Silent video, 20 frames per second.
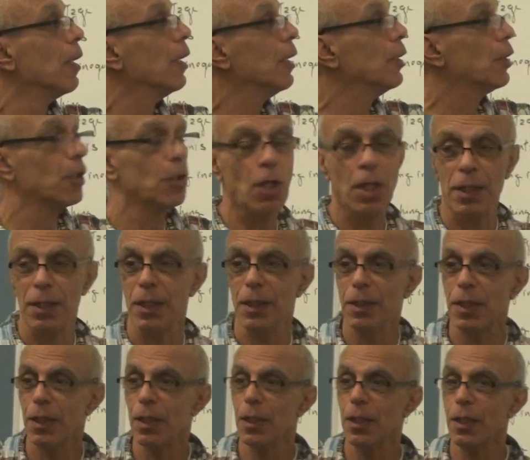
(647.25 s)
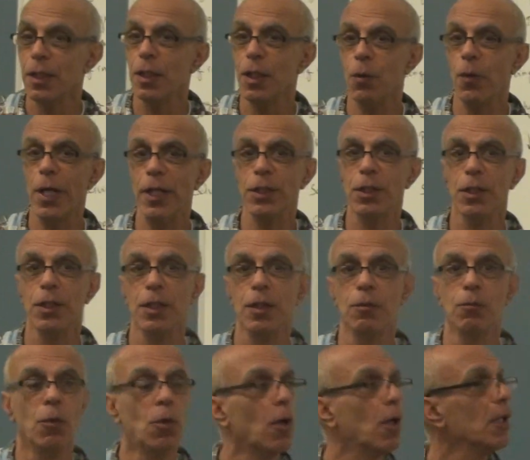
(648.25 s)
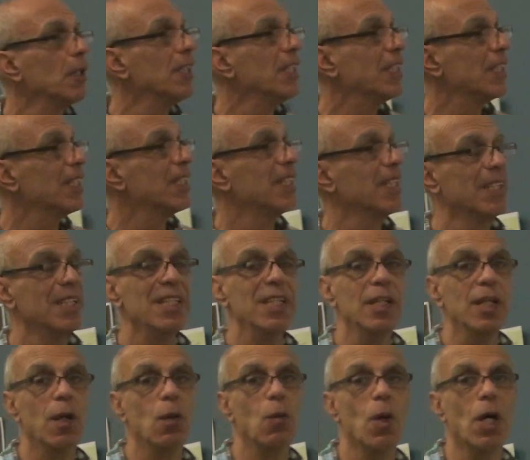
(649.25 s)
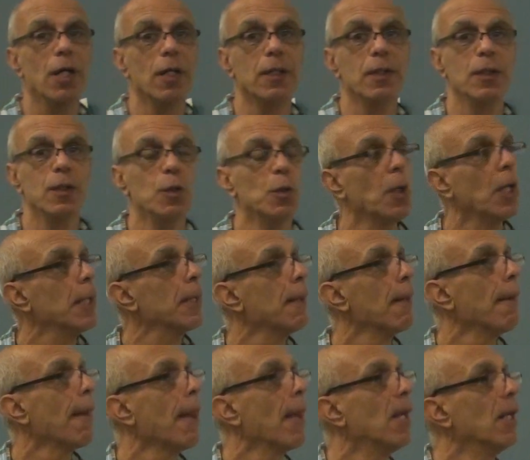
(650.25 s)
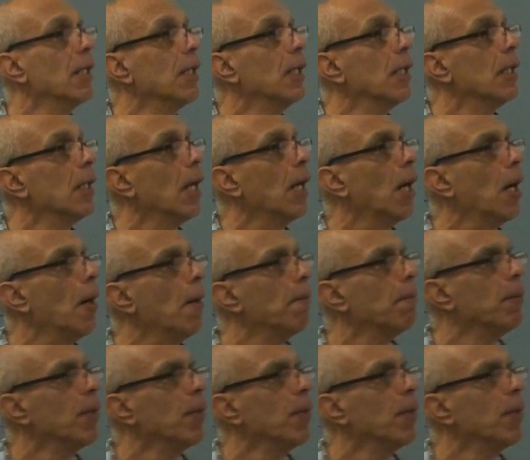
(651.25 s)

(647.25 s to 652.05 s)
is not an equation anymore. This is an inequality, right?